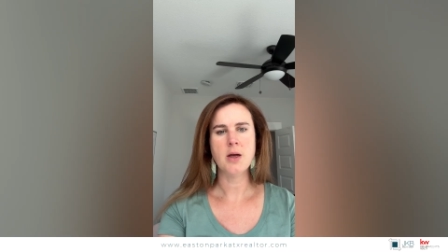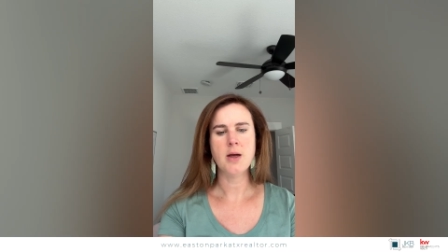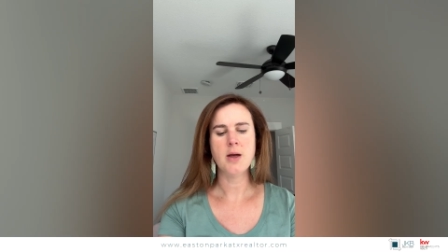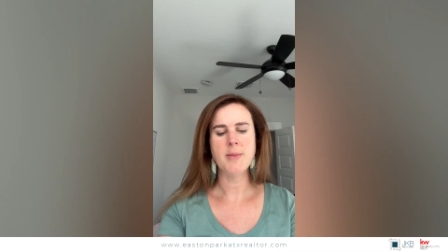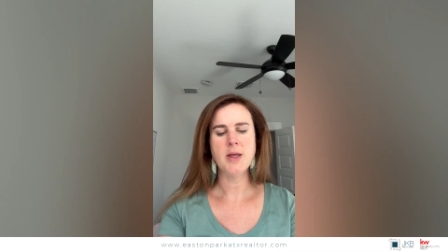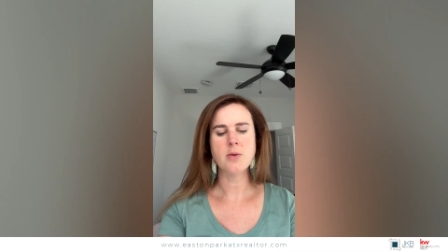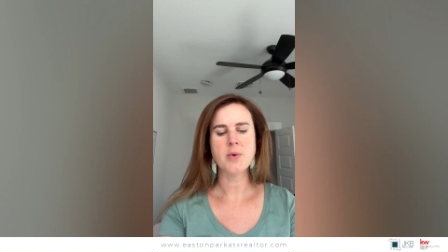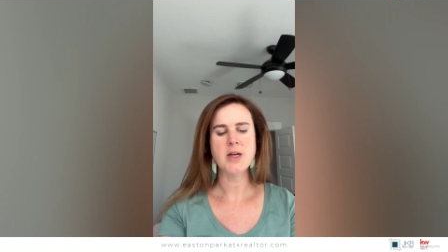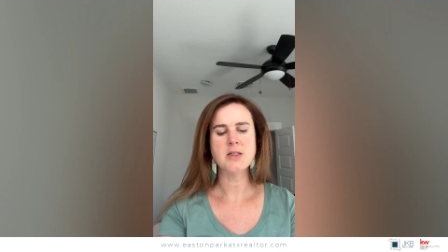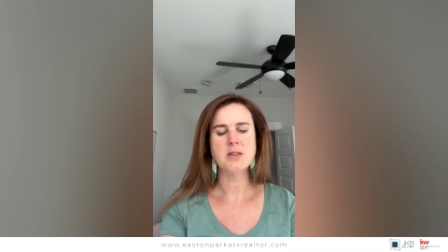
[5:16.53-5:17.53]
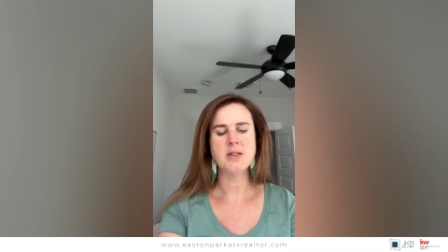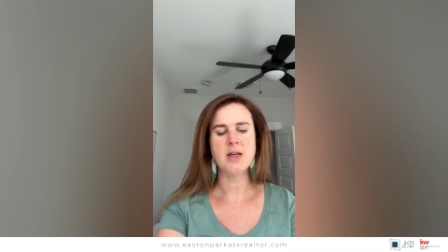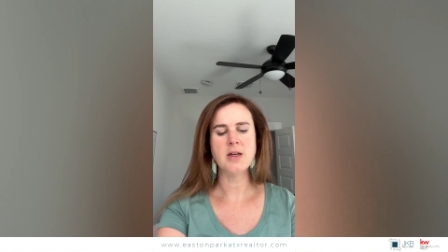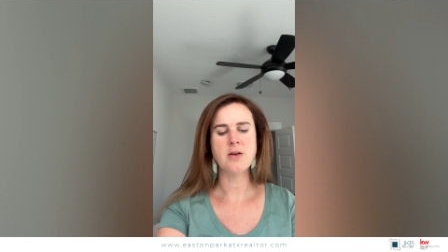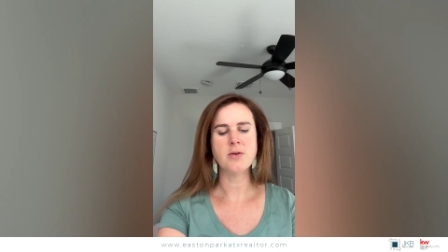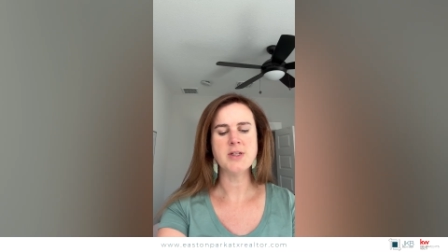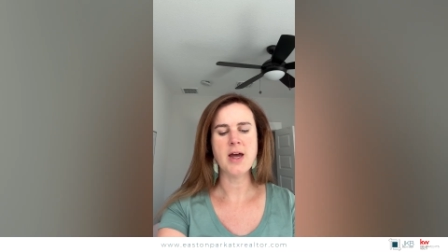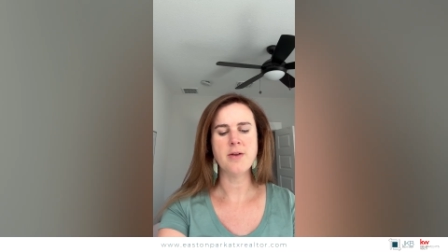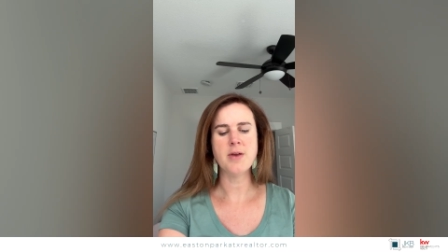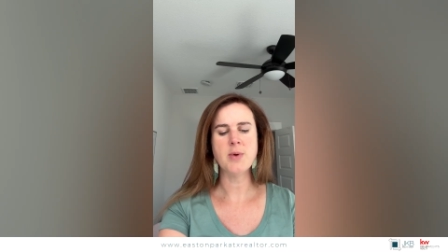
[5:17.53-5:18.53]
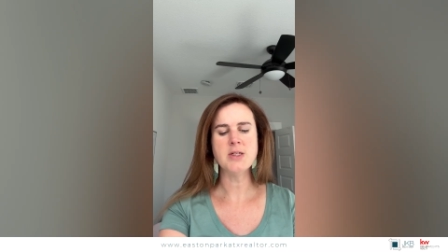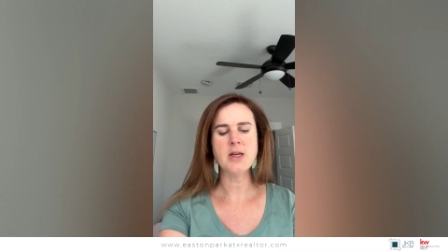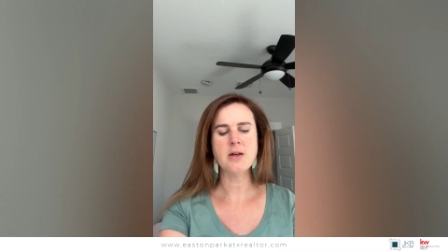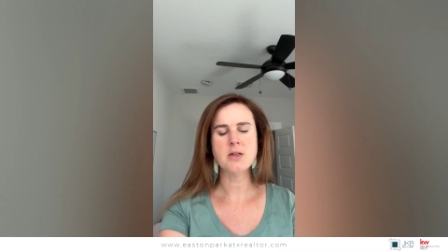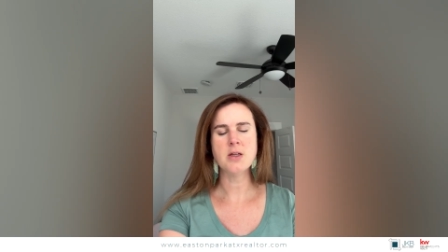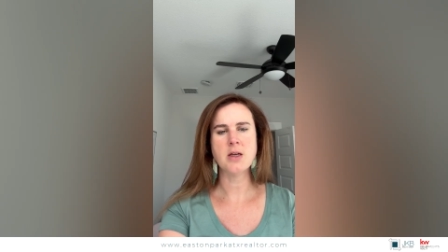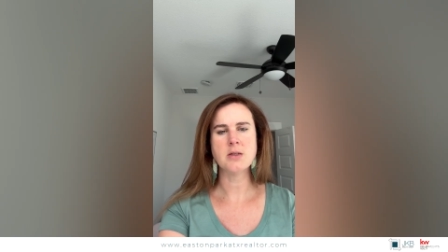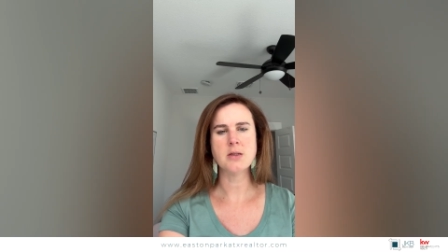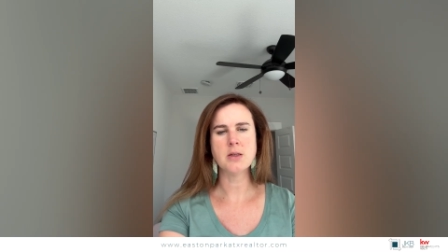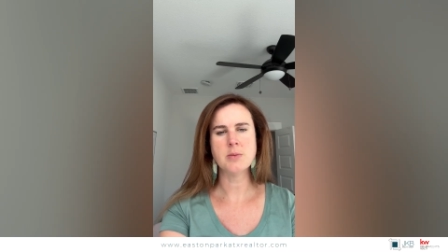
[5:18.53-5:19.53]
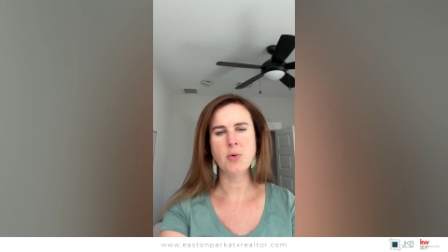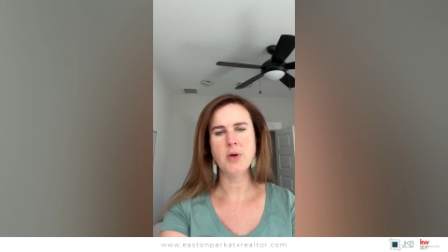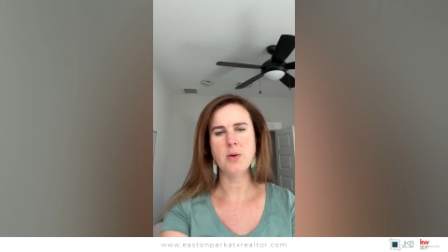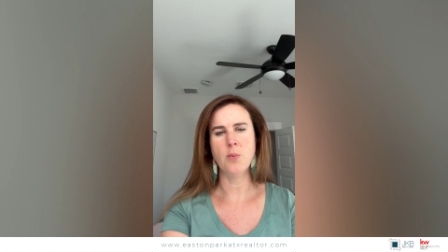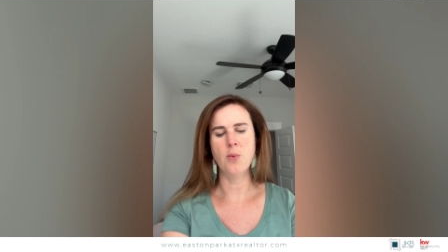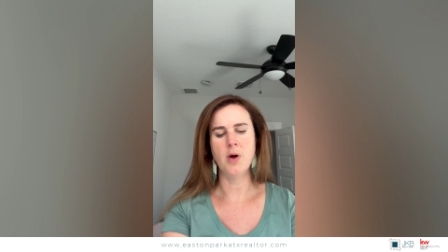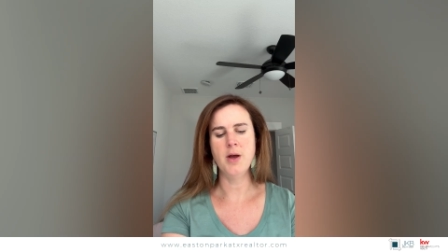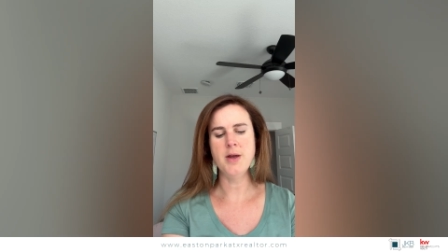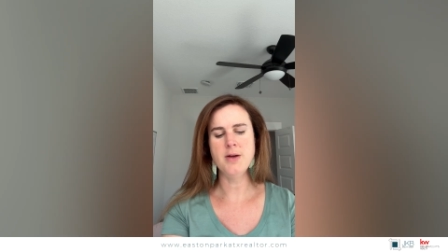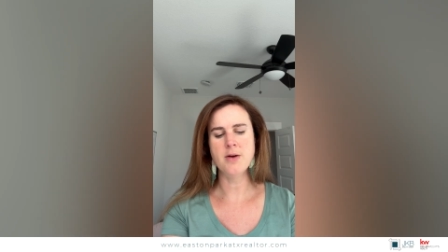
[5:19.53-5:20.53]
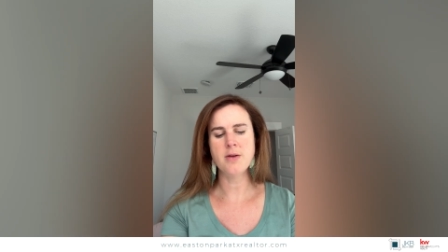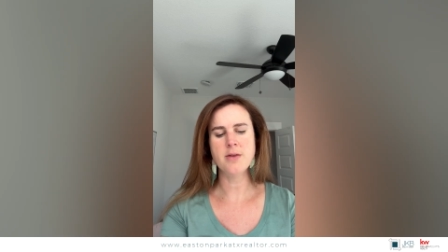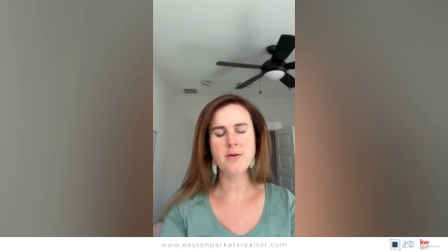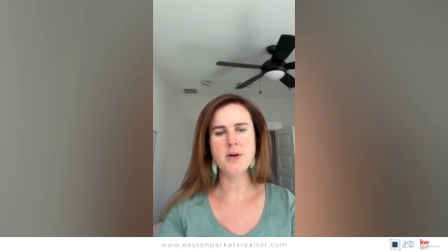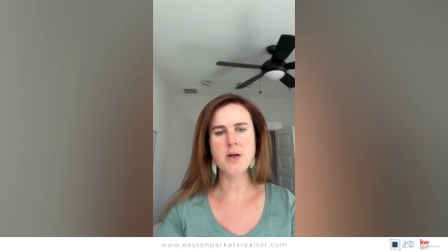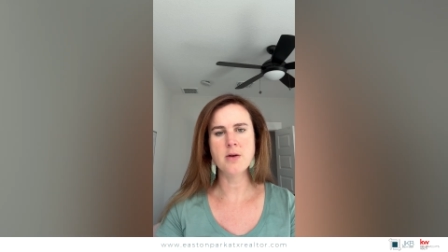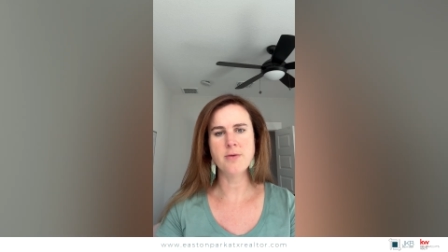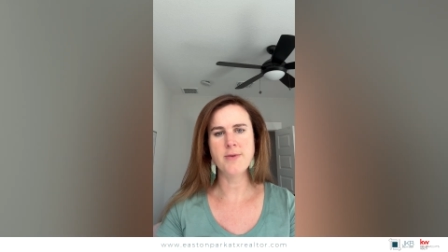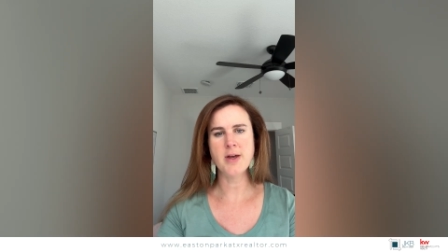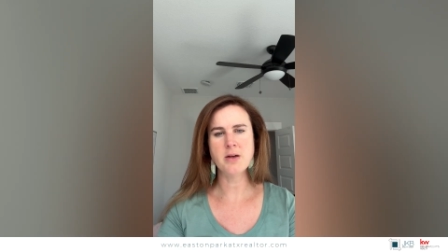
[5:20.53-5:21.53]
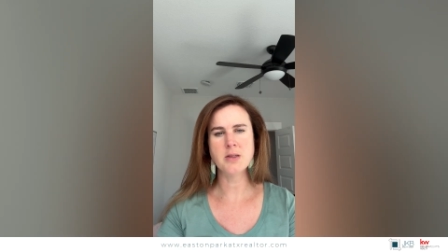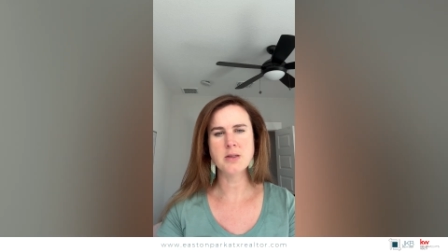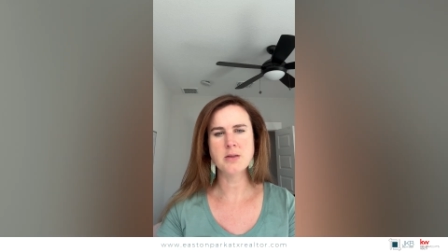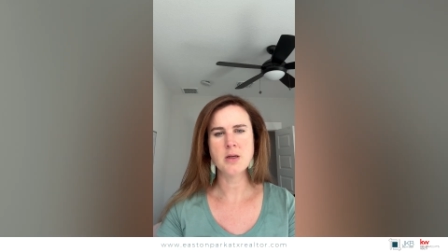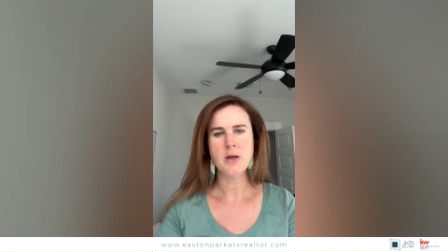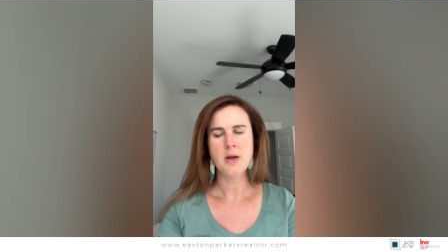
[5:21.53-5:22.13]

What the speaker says: And the rates did go down. They went down to like 6.1 on a 30-year fixed.